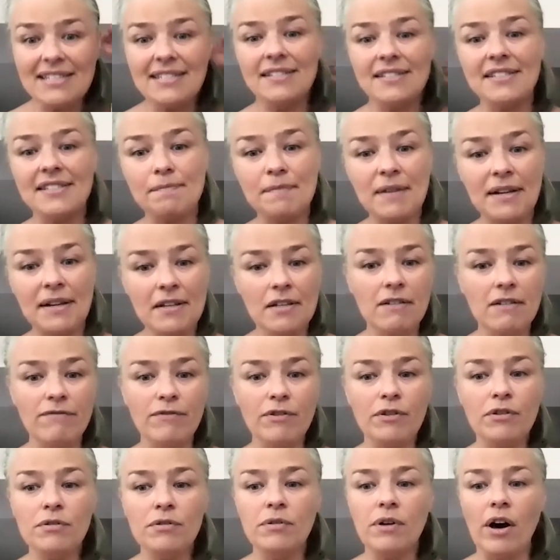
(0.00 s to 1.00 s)
since many of
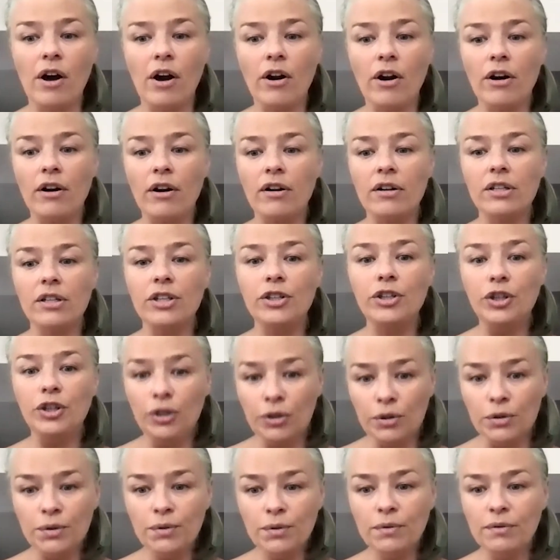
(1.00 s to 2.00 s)
you are
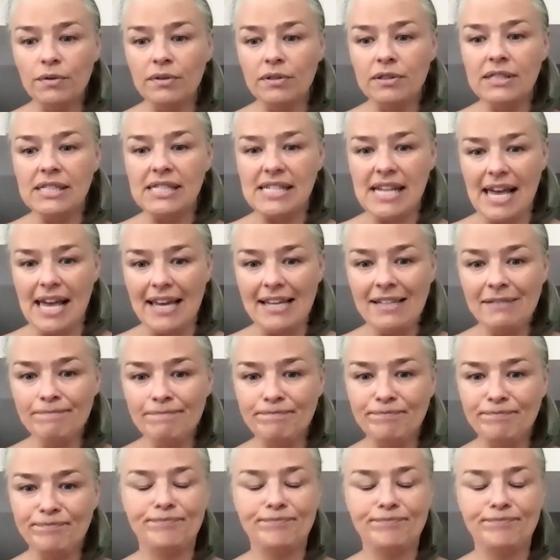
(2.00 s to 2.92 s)
new today,